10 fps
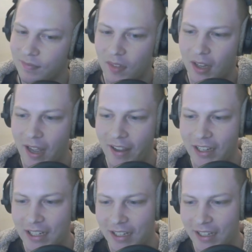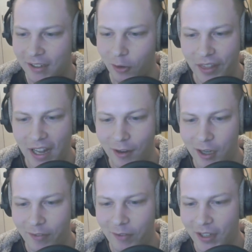I'm going to ignore that
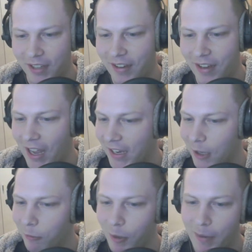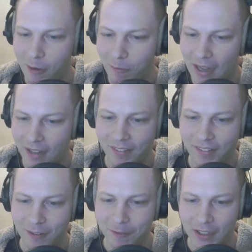argument because I care more about balance than
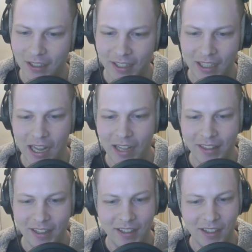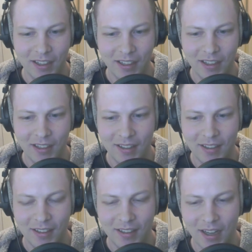feeling. I think
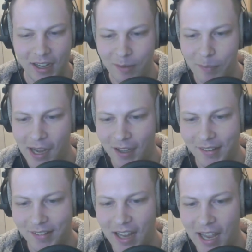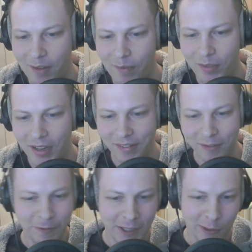an imbalanced game doesn't
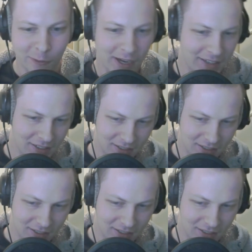feel right.